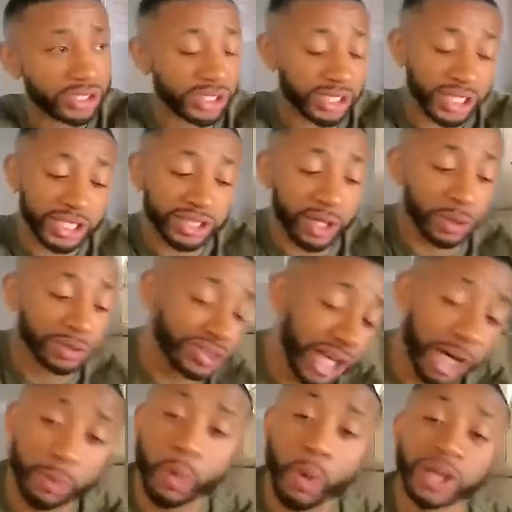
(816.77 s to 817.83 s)
Get those
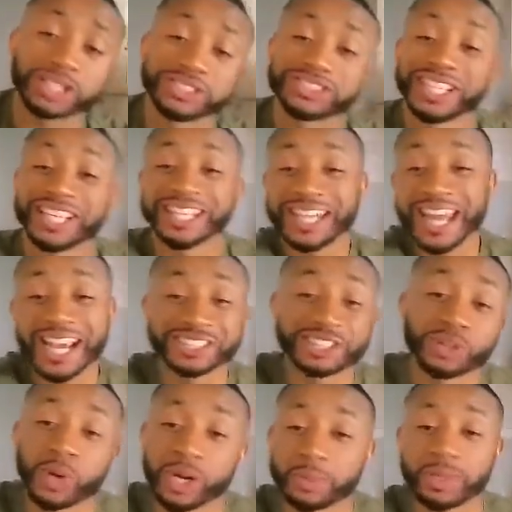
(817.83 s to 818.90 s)
data points. Next,
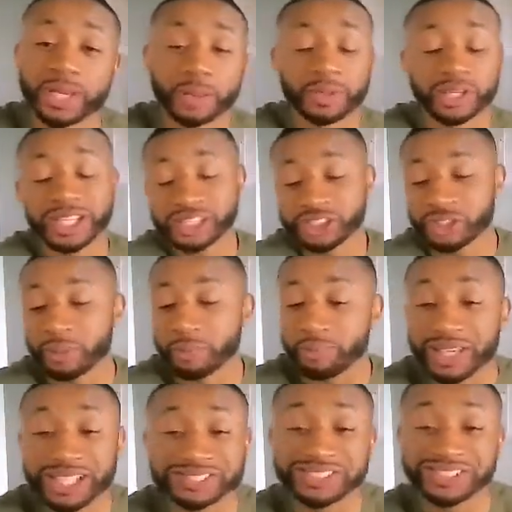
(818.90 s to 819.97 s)
you want to be able to get your
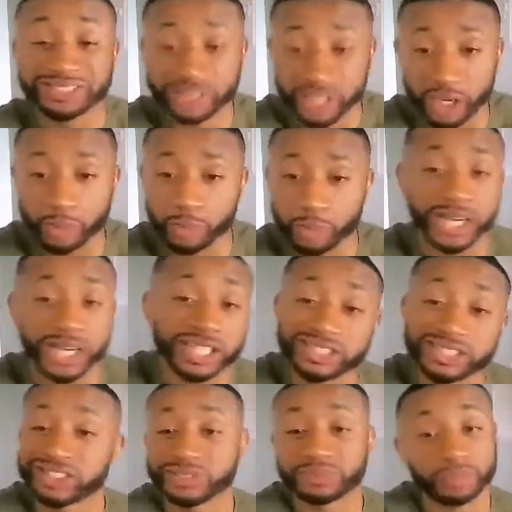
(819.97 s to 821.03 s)
business set up right.
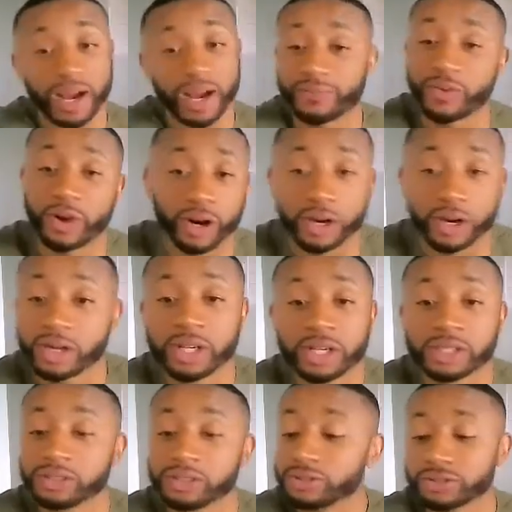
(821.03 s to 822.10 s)
This is by far
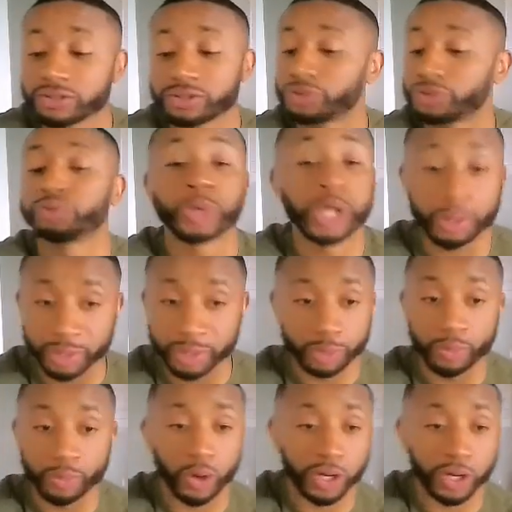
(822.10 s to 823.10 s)
extremely important.